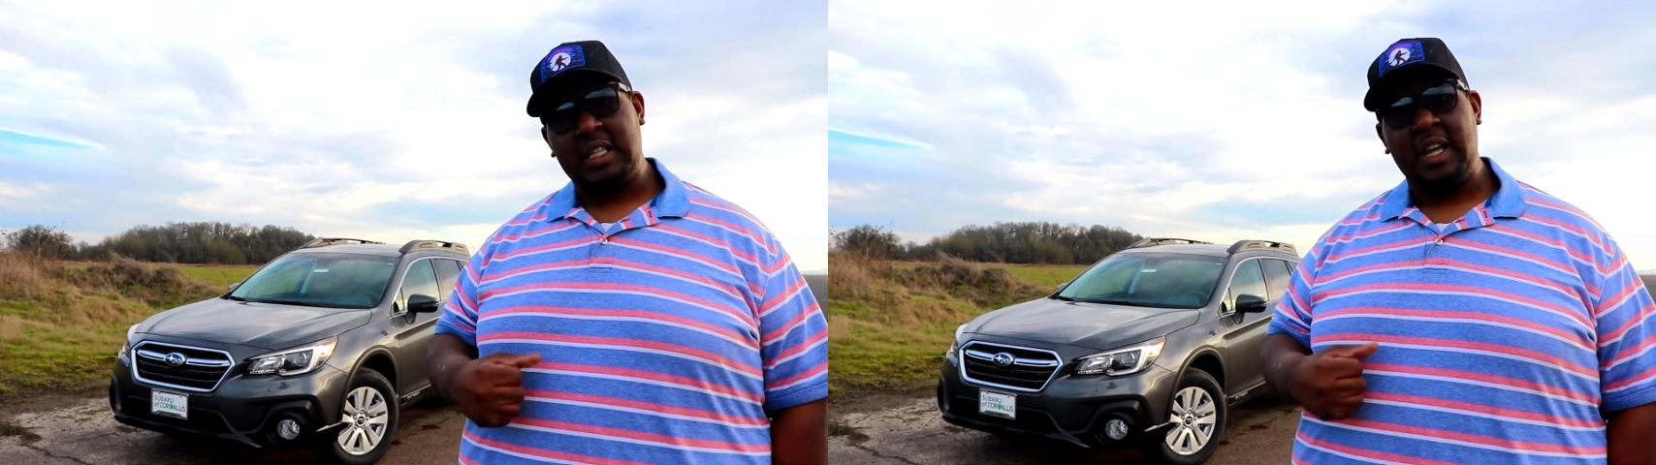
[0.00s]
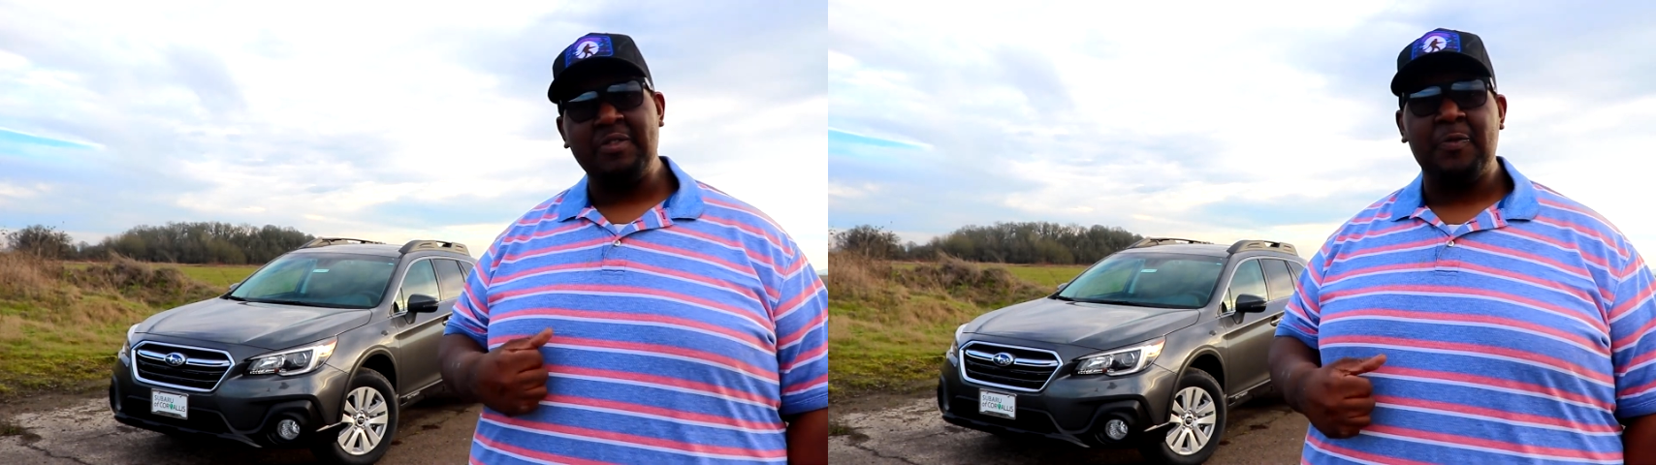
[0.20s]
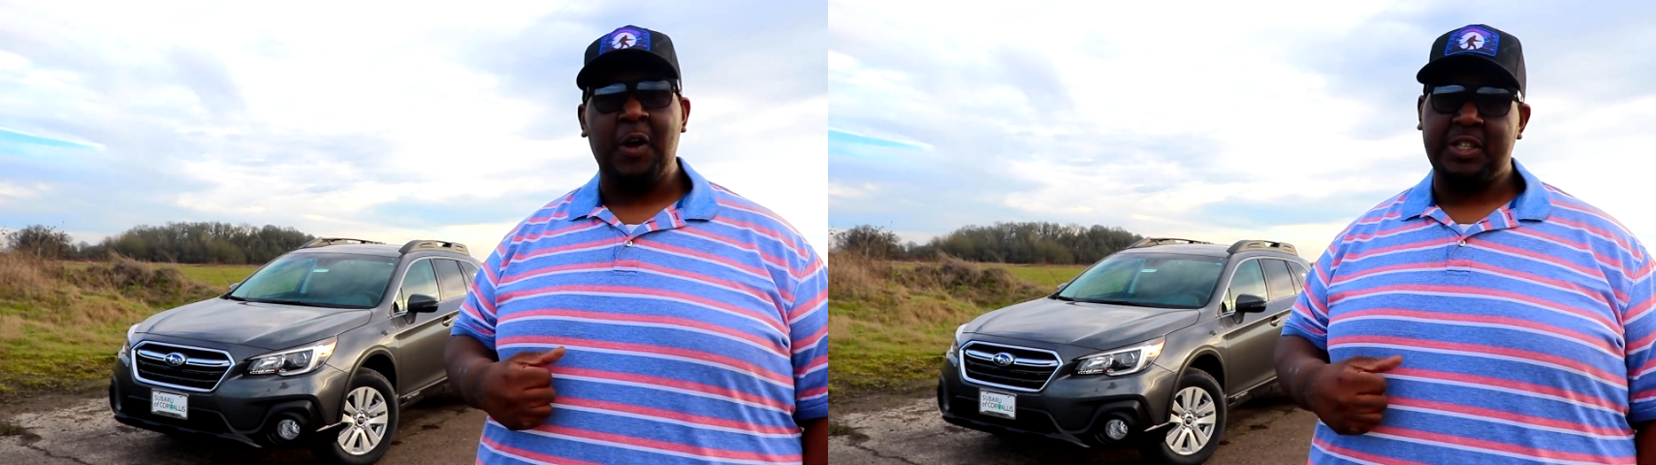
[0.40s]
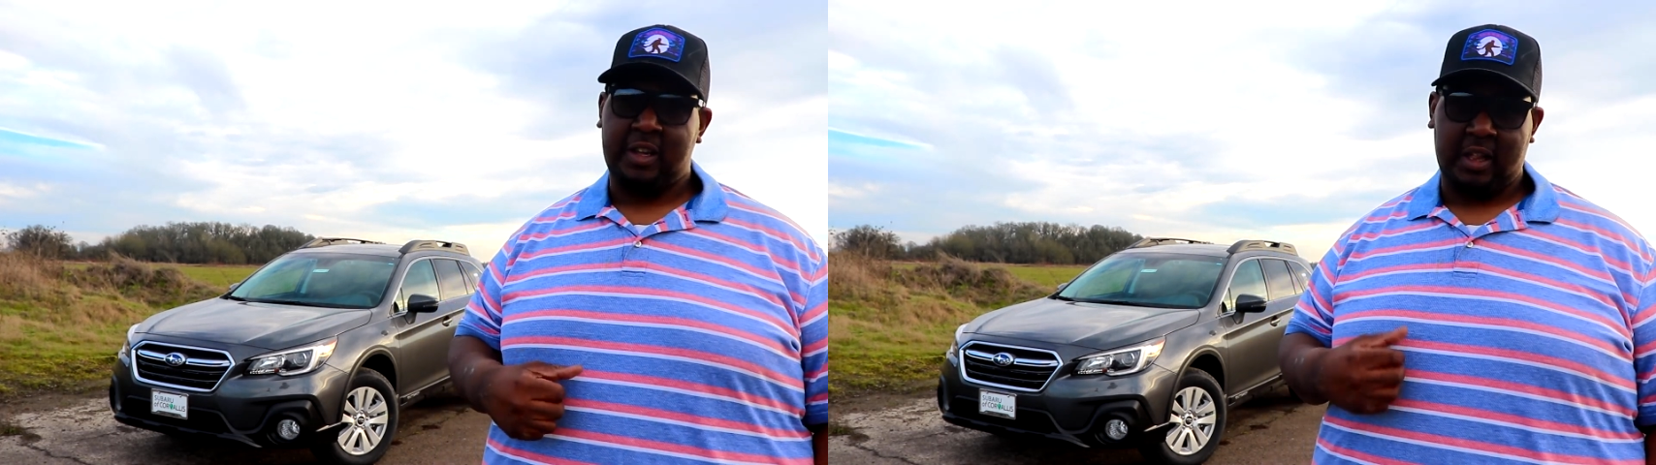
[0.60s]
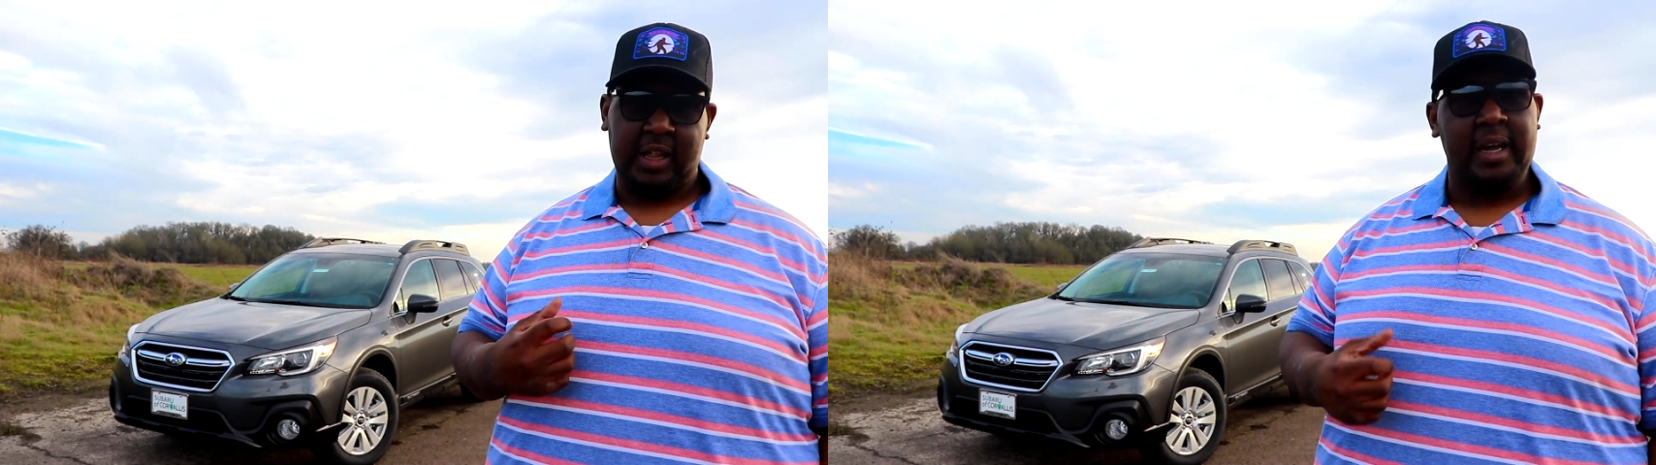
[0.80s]
lifted version
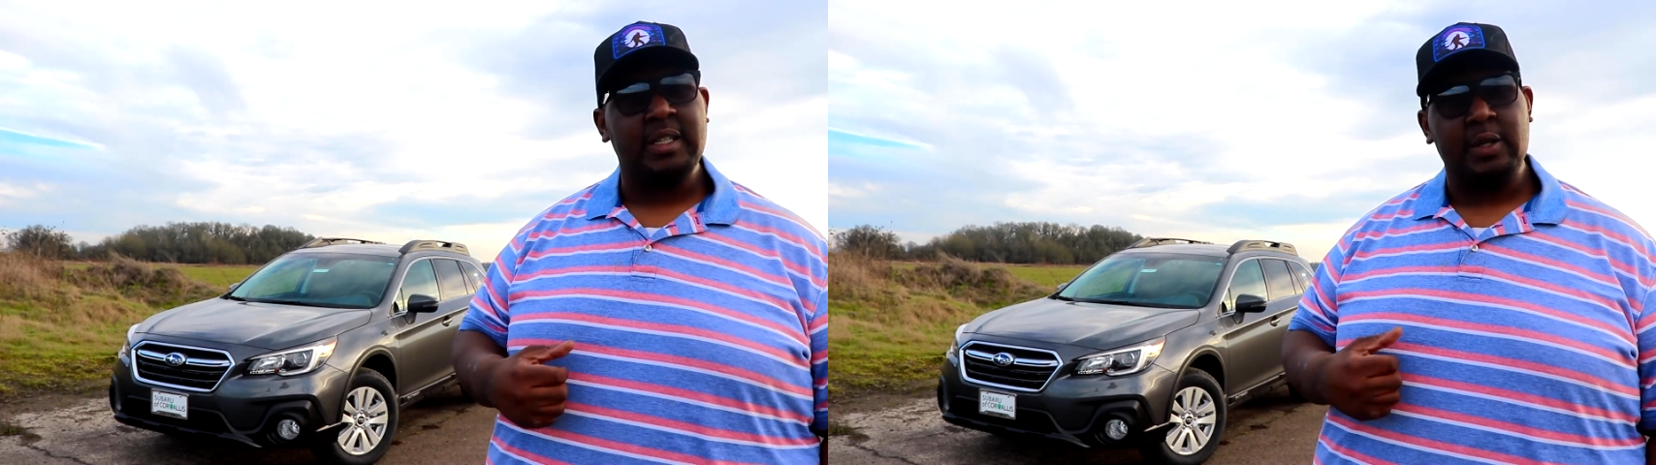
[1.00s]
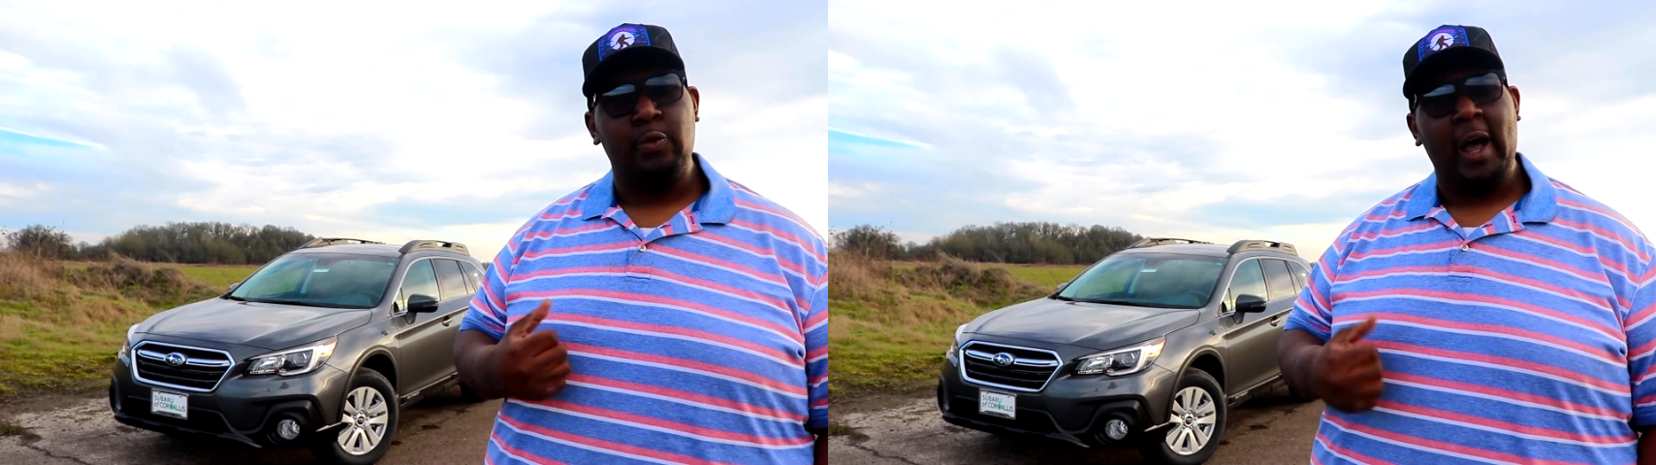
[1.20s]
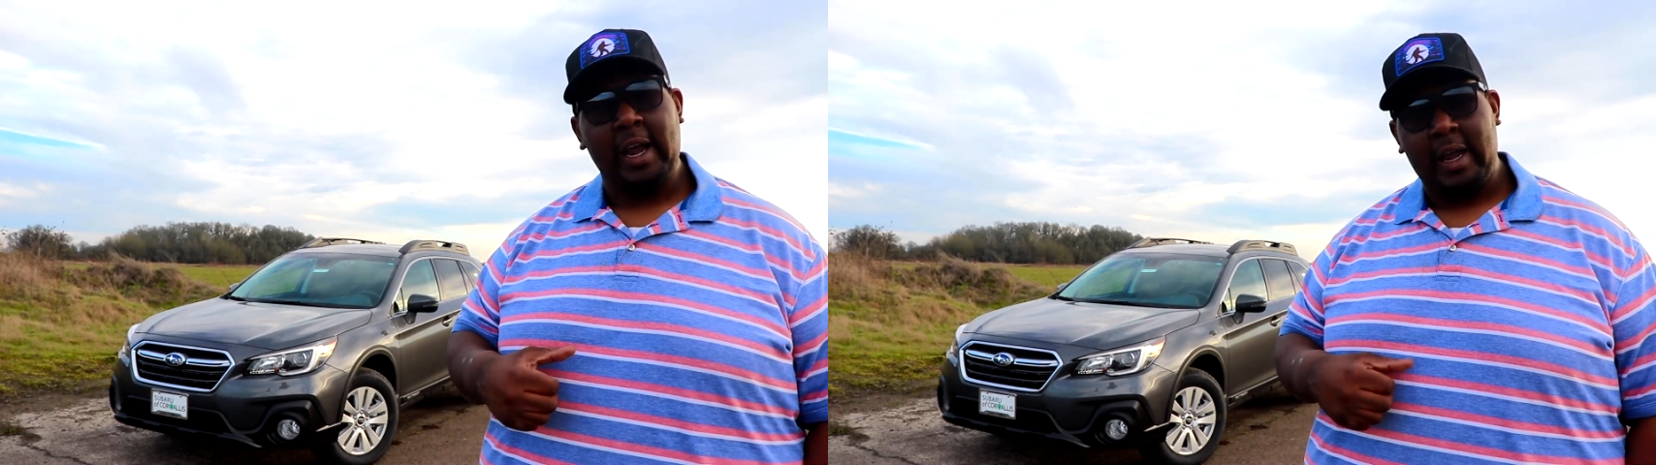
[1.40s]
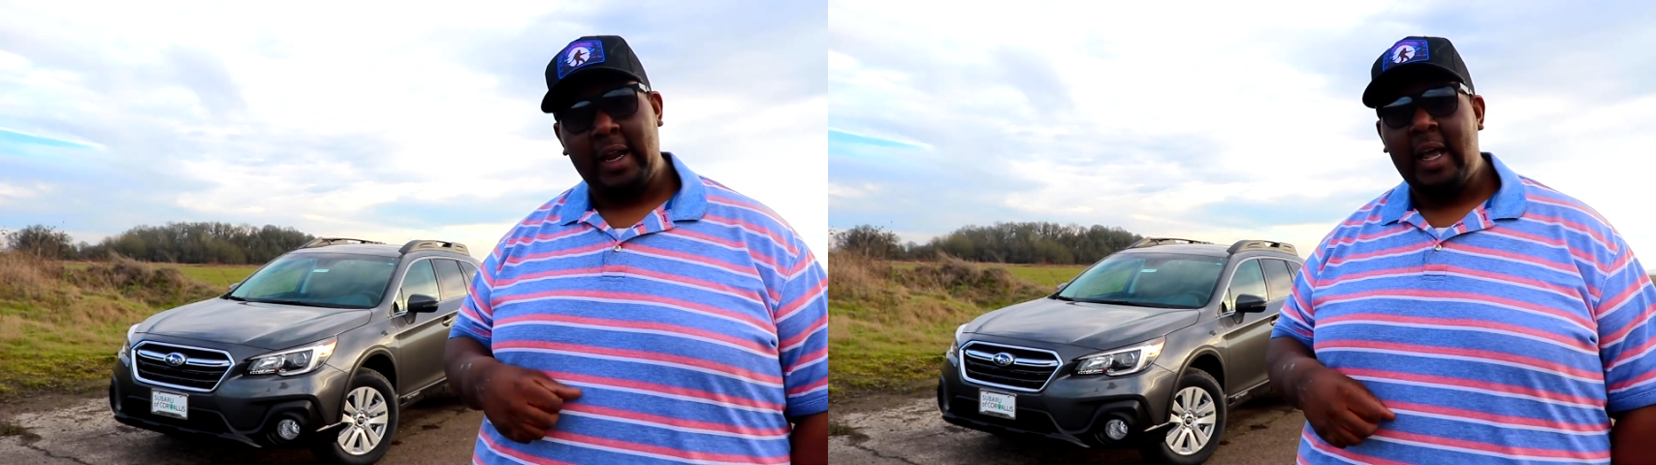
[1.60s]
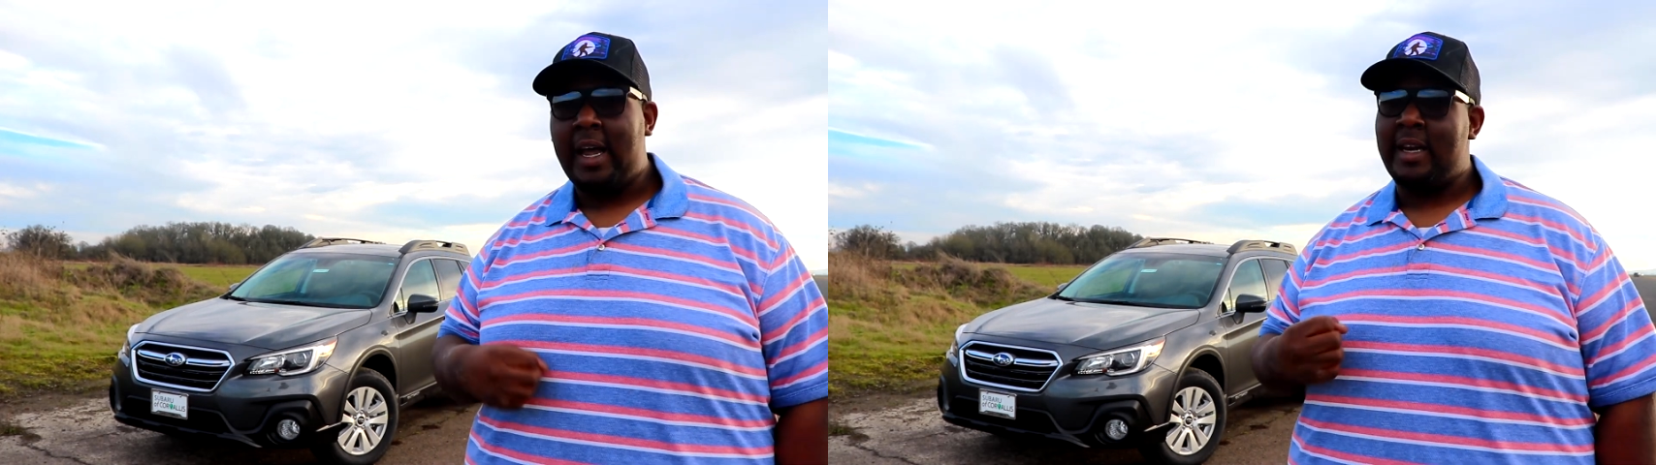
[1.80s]
of the legacy wagon,
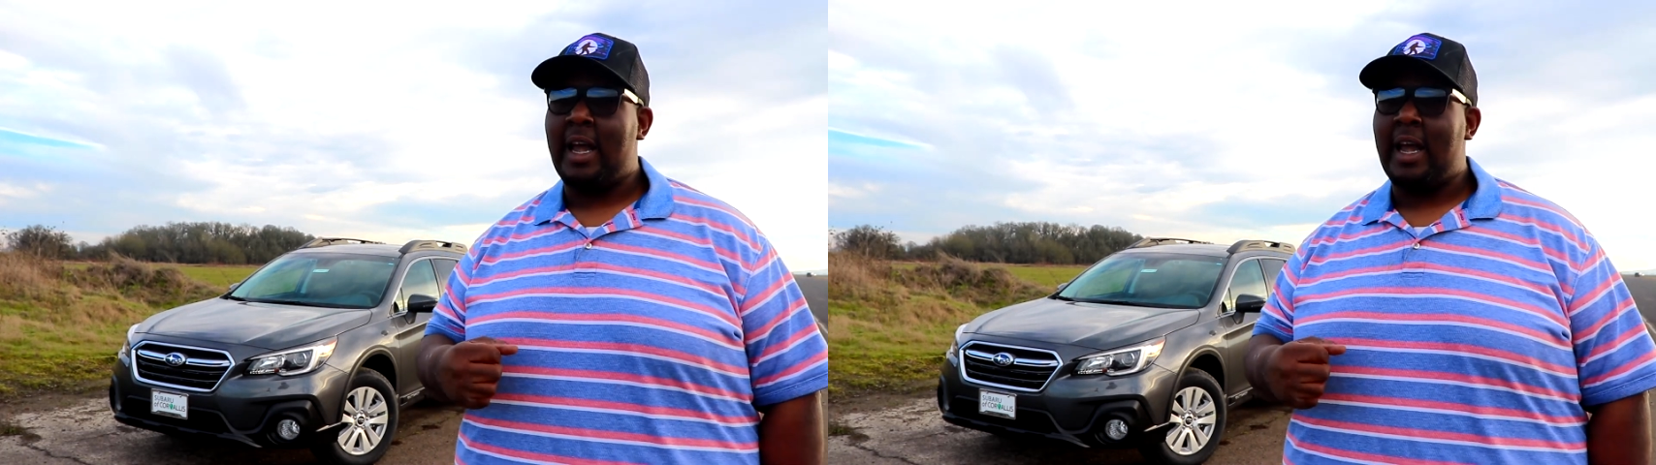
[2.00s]
and